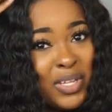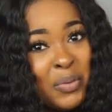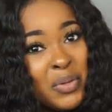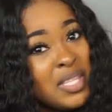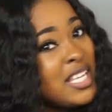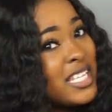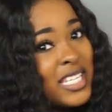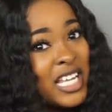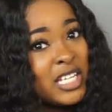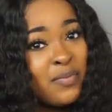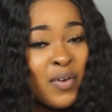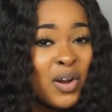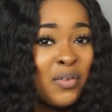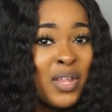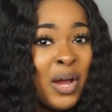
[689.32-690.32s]
With this lace
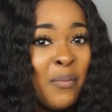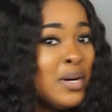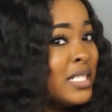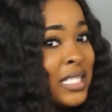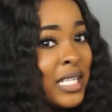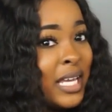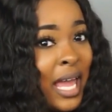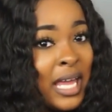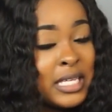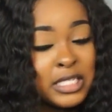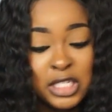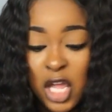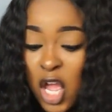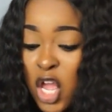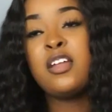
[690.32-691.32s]
frontal, that wasn't the
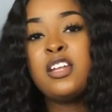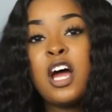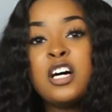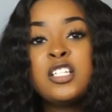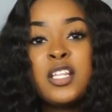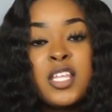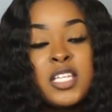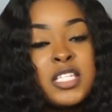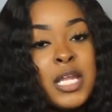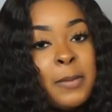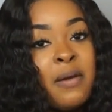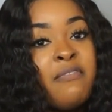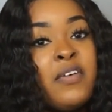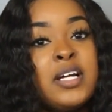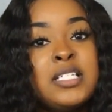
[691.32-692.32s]
case. And also, this is
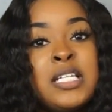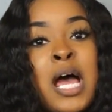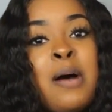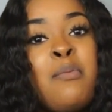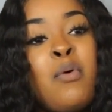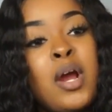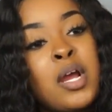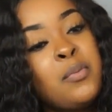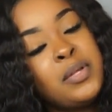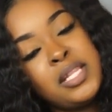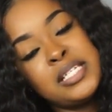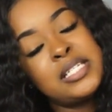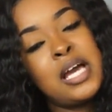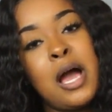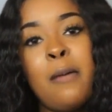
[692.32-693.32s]
not my first time working with
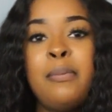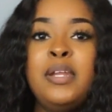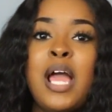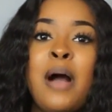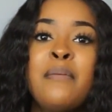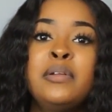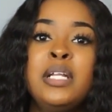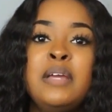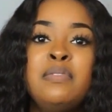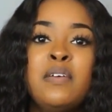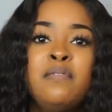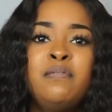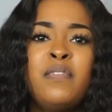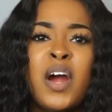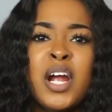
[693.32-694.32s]
this company. I will leave
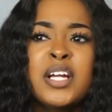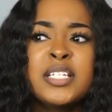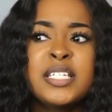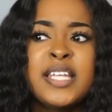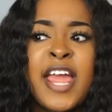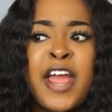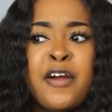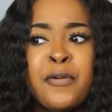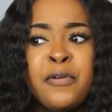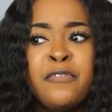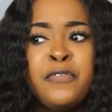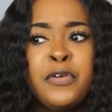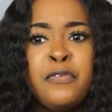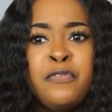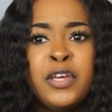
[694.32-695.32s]
the first hair
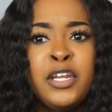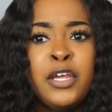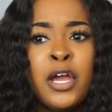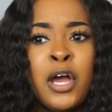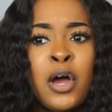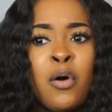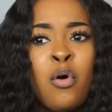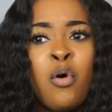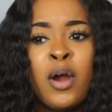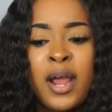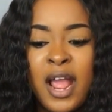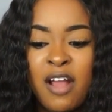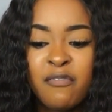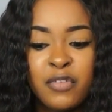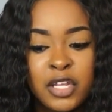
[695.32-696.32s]
review video
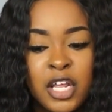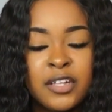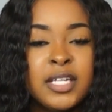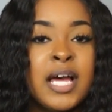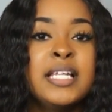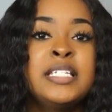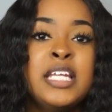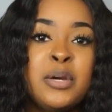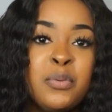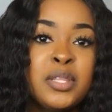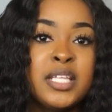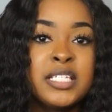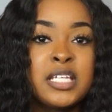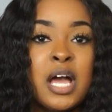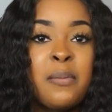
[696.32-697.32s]
or hair video that I did
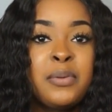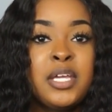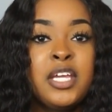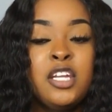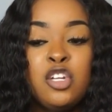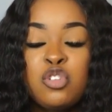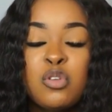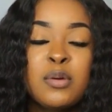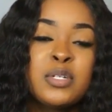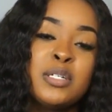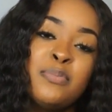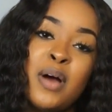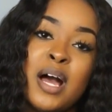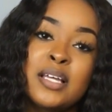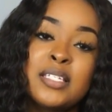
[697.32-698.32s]
with this company in the
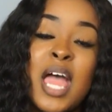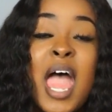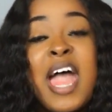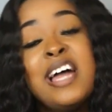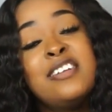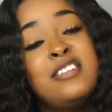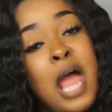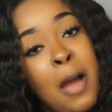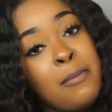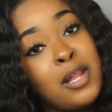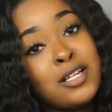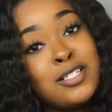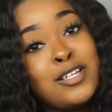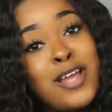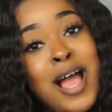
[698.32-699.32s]
description box down
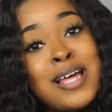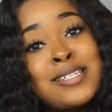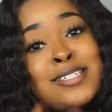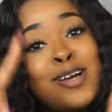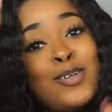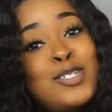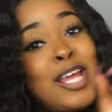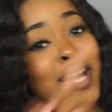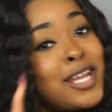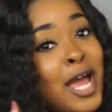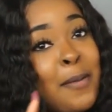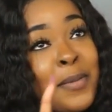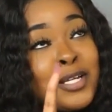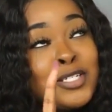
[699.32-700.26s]
below, so you guys can go check it out.